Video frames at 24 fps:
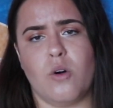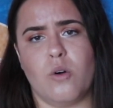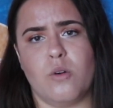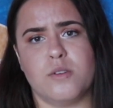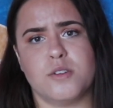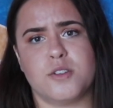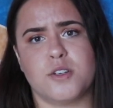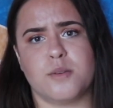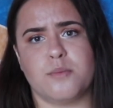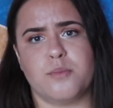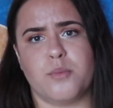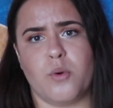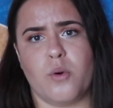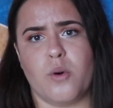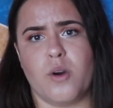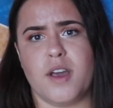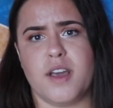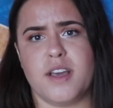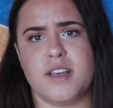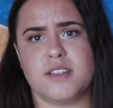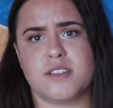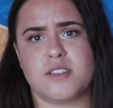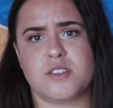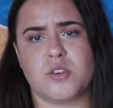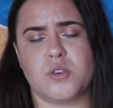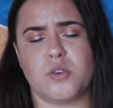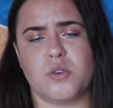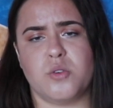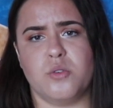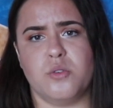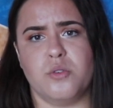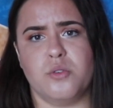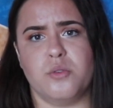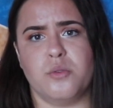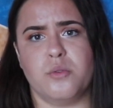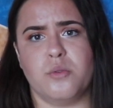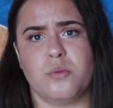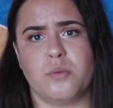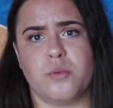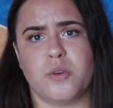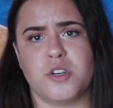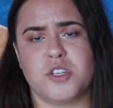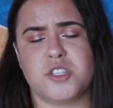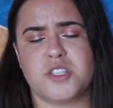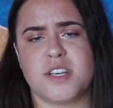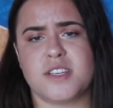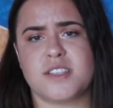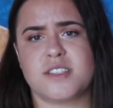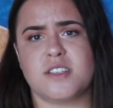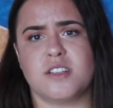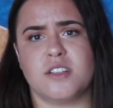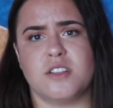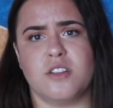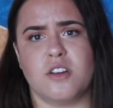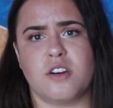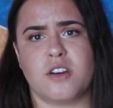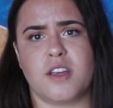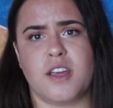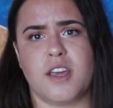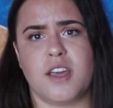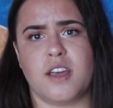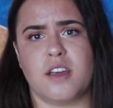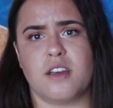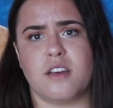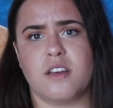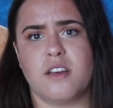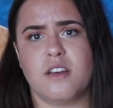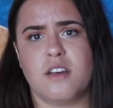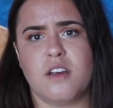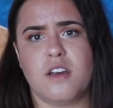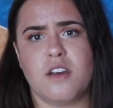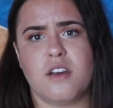older boys who were just looking